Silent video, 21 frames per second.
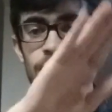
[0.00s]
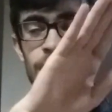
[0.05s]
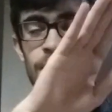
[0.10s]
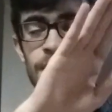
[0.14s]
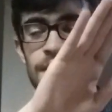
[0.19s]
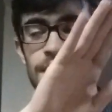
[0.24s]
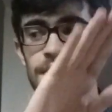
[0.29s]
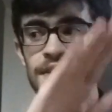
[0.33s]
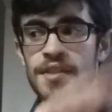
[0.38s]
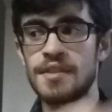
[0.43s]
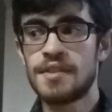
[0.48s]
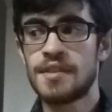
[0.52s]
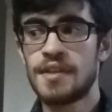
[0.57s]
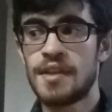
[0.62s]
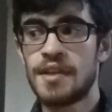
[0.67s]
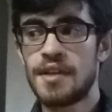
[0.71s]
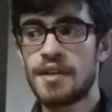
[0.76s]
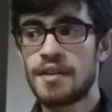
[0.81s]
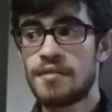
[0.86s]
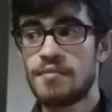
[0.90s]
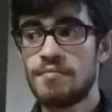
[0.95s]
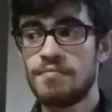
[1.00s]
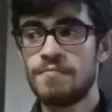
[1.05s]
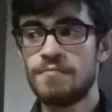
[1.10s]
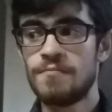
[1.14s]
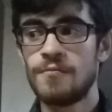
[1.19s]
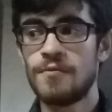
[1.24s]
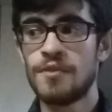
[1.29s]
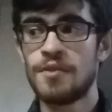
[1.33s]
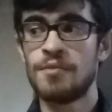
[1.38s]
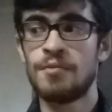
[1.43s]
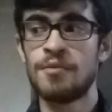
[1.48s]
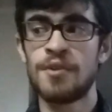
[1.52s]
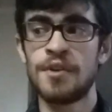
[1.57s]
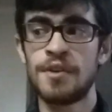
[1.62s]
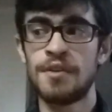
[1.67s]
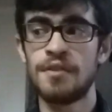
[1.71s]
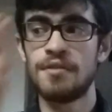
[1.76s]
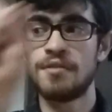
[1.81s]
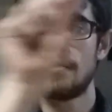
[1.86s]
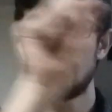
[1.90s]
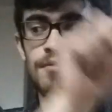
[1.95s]
versus like the
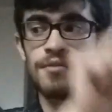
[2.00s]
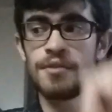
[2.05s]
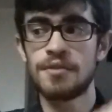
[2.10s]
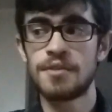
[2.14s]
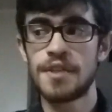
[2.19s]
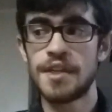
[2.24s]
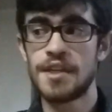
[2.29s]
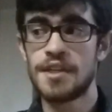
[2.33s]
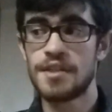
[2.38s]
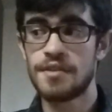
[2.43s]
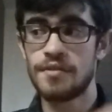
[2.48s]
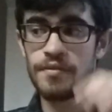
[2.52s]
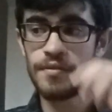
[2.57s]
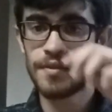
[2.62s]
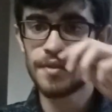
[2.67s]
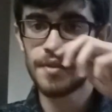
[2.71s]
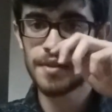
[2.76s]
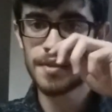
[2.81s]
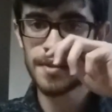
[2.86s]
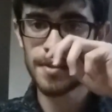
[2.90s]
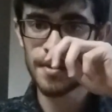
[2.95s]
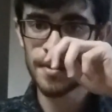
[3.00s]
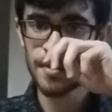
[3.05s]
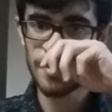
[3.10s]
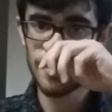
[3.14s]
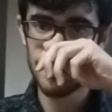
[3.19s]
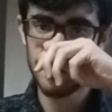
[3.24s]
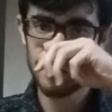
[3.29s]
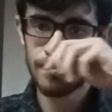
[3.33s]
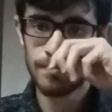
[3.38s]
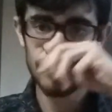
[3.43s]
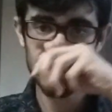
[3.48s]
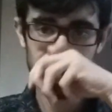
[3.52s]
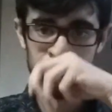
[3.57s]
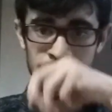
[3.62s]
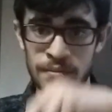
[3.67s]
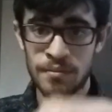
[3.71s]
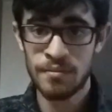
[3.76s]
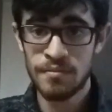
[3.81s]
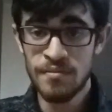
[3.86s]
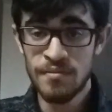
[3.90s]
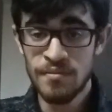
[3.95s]
1 rotation for the circle.
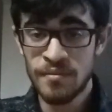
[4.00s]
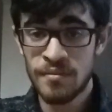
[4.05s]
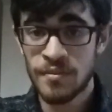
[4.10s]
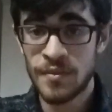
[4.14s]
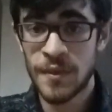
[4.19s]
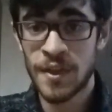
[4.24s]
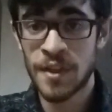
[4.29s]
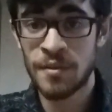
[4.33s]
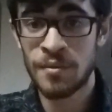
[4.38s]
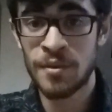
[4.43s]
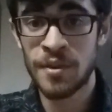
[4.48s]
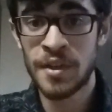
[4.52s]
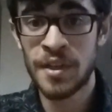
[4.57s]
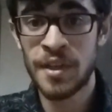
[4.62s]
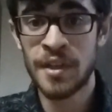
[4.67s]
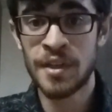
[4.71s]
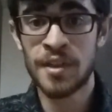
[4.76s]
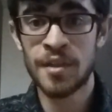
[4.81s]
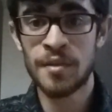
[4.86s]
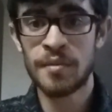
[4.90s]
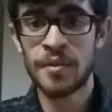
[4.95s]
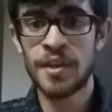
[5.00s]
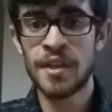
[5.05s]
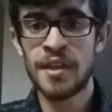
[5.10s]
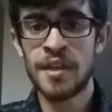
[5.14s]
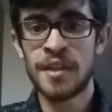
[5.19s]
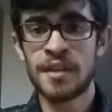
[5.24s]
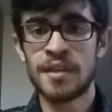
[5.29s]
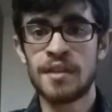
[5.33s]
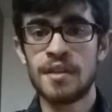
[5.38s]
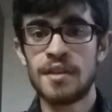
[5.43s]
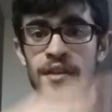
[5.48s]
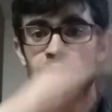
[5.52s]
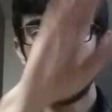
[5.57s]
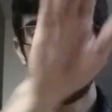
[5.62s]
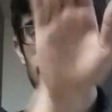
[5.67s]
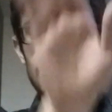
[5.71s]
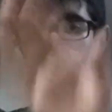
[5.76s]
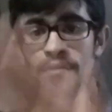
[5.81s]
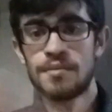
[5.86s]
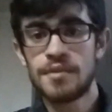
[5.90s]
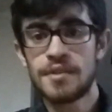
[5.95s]
And what you end up getting
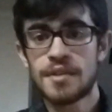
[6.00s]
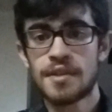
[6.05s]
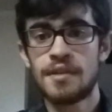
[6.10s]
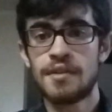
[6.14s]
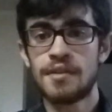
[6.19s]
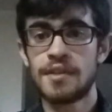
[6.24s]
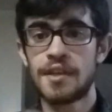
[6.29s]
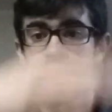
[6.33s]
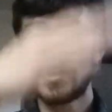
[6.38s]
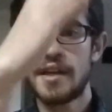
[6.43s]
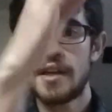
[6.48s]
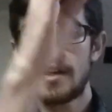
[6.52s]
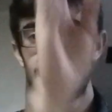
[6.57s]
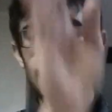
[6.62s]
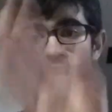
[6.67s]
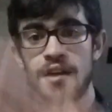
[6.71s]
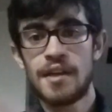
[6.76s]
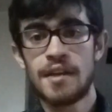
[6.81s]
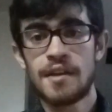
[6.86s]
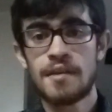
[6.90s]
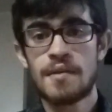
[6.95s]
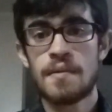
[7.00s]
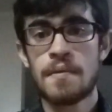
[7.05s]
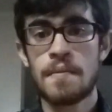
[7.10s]
is what's called a cat eye.